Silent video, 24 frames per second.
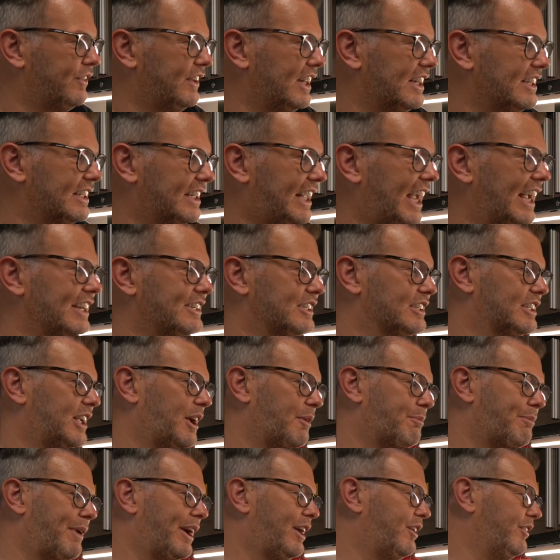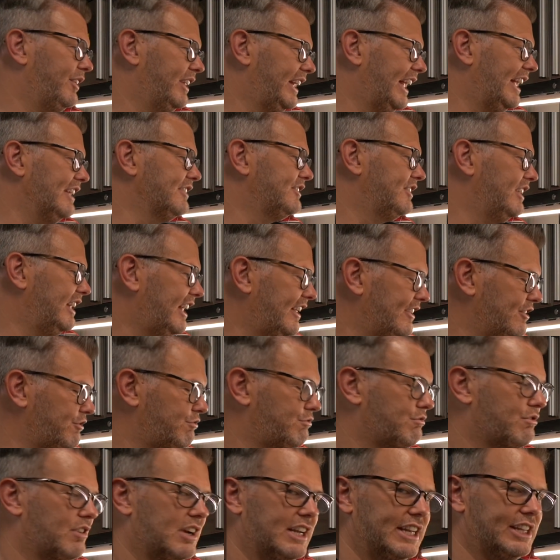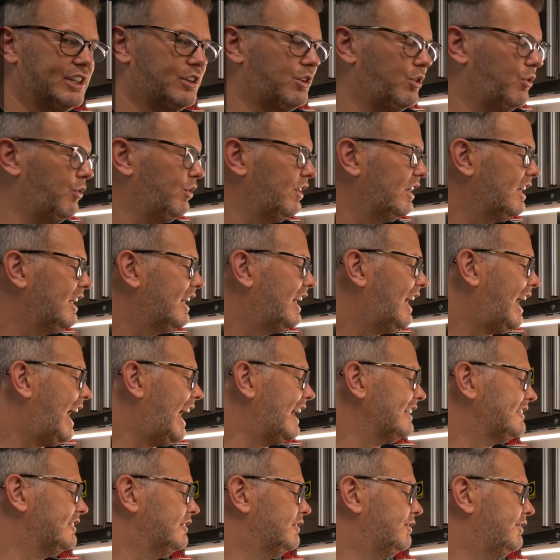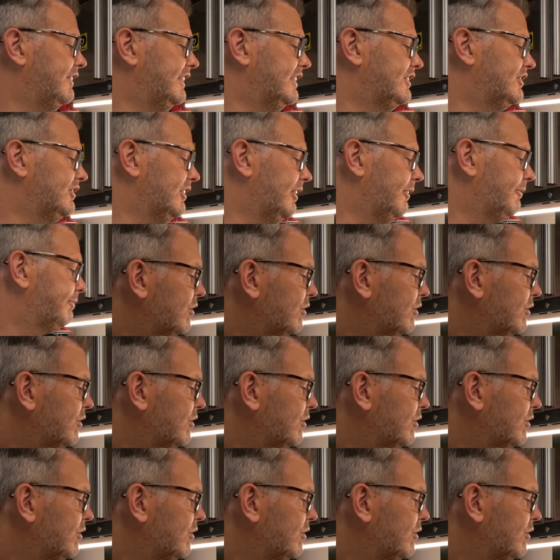the indicators come back on again, so you get this really cool hazard feature,